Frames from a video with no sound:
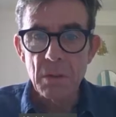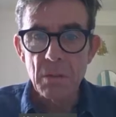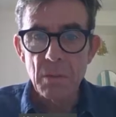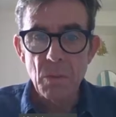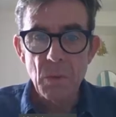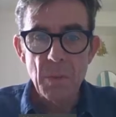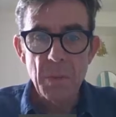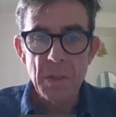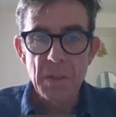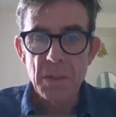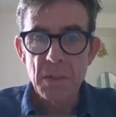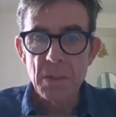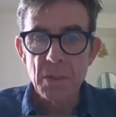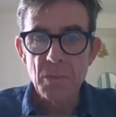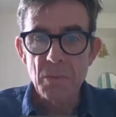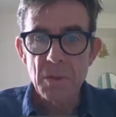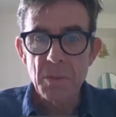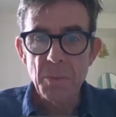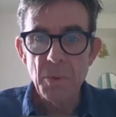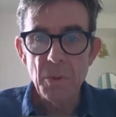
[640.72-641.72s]
WebEx
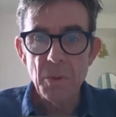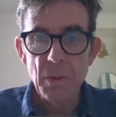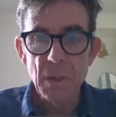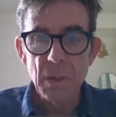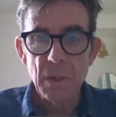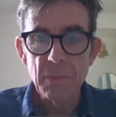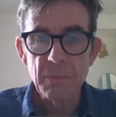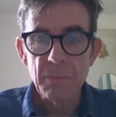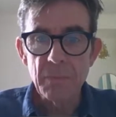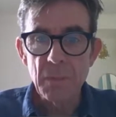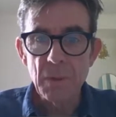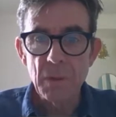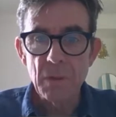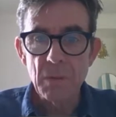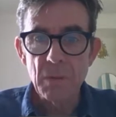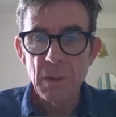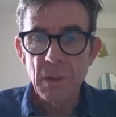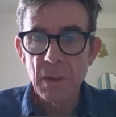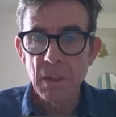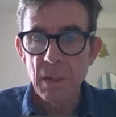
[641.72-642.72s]
isn't responding.
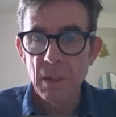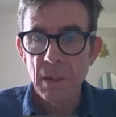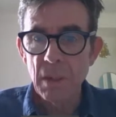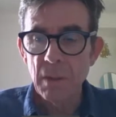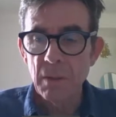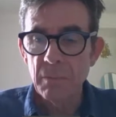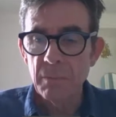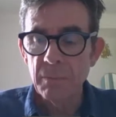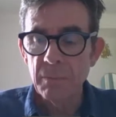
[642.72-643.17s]
Okay.